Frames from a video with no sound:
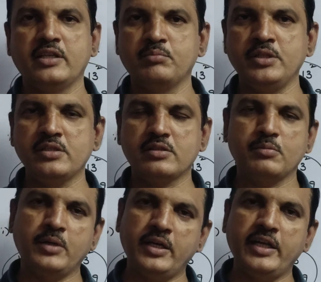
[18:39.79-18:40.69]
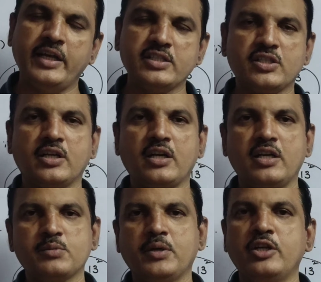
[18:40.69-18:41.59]
that means Monday extra
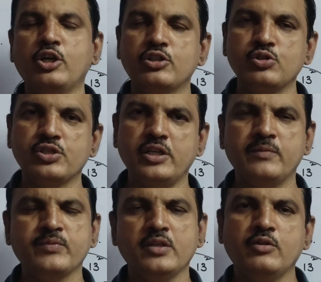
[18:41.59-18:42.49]
class, Monday or Tuesday.